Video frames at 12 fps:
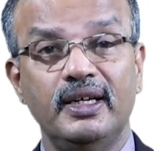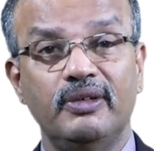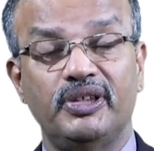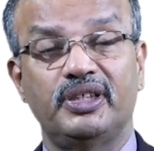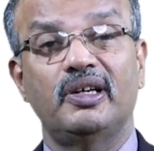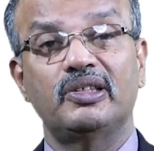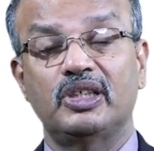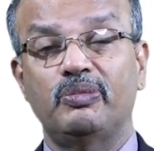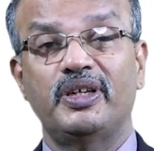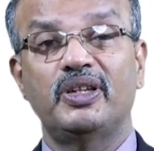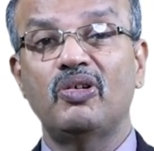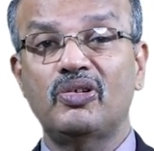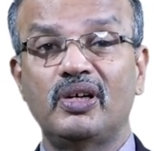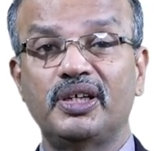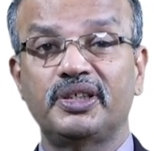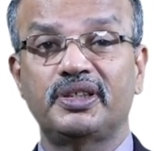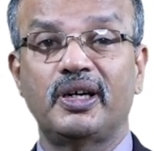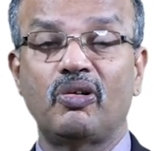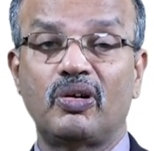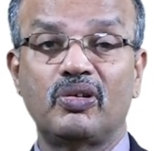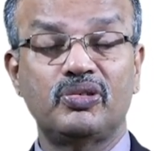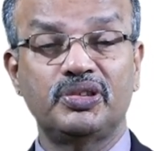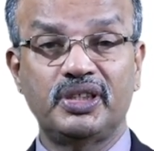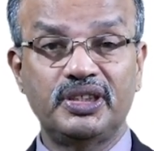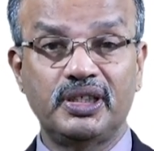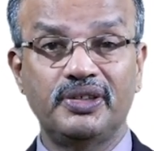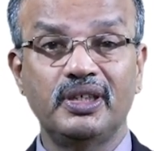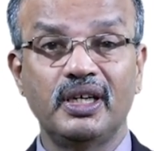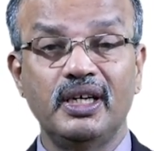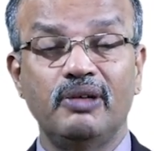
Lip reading: which is asked by the oncologist and or oncosurgeons,